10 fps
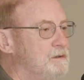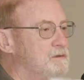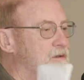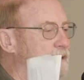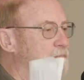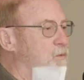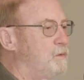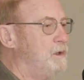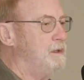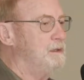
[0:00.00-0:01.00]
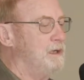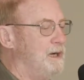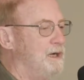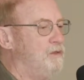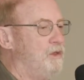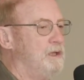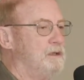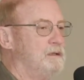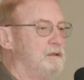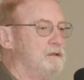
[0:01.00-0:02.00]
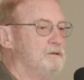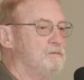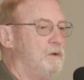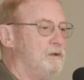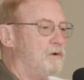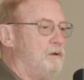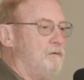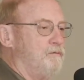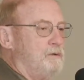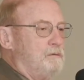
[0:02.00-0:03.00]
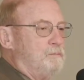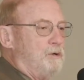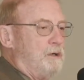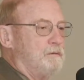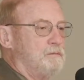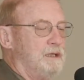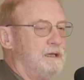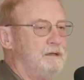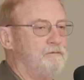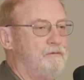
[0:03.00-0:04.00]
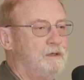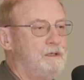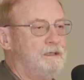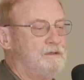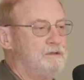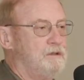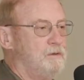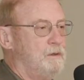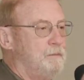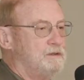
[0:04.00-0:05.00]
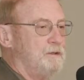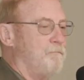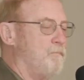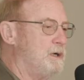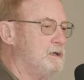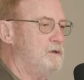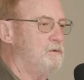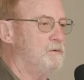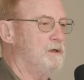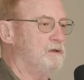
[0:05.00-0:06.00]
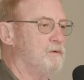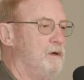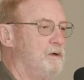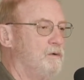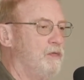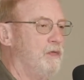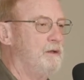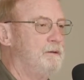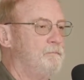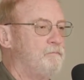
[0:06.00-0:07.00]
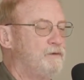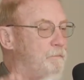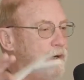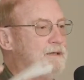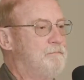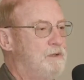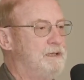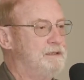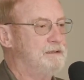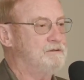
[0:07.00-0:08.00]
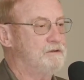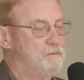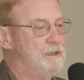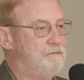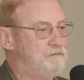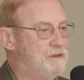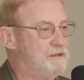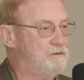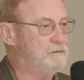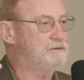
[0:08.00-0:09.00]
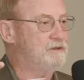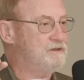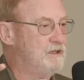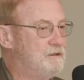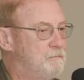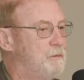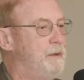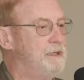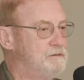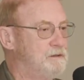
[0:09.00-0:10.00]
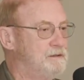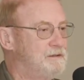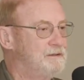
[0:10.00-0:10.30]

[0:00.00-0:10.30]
So number one, I think, is while all of you probably have disagreements among you on growth, the bottom line is we have to get to a sustainable basin.